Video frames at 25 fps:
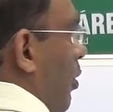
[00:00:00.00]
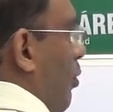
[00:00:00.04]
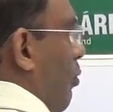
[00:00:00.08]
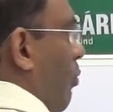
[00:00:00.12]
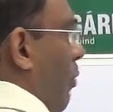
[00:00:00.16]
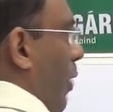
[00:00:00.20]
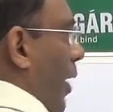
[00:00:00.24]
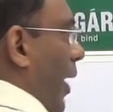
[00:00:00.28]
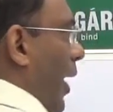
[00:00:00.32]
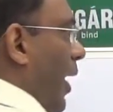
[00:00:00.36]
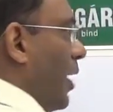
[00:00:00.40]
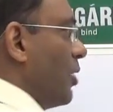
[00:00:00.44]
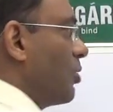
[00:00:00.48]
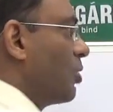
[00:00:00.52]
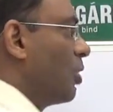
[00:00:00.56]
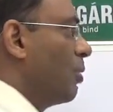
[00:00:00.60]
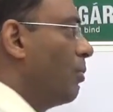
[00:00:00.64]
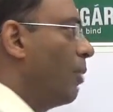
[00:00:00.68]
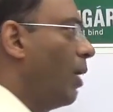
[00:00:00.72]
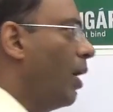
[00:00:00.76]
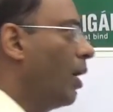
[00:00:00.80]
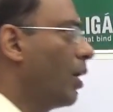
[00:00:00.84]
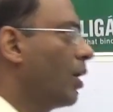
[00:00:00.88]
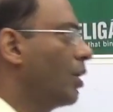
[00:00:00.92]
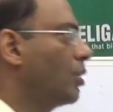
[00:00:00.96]
financial
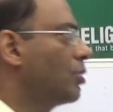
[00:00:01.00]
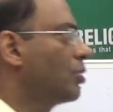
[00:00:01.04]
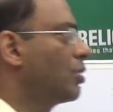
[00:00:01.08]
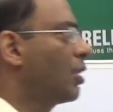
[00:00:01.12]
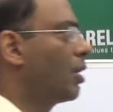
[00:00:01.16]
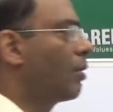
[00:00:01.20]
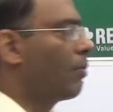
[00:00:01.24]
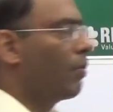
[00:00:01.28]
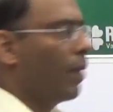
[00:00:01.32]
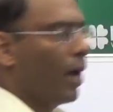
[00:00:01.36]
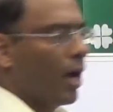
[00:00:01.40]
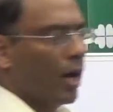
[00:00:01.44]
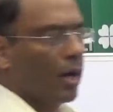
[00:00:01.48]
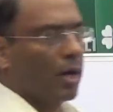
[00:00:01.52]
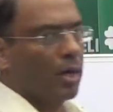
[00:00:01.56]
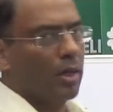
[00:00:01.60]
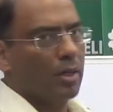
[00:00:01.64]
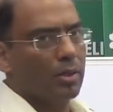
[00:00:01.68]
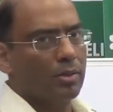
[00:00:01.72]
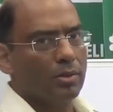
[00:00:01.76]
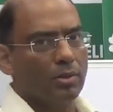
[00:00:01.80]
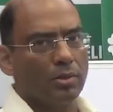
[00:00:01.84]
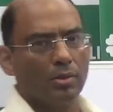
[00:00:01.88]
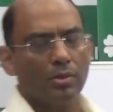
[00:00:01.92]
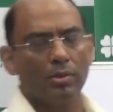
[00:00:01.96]
markets are
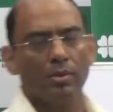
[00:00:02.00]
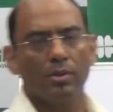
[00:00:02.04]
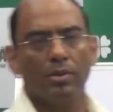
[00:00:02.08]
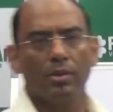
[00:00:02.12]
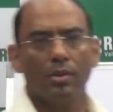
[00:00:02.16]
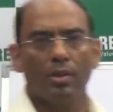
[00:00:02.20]
markets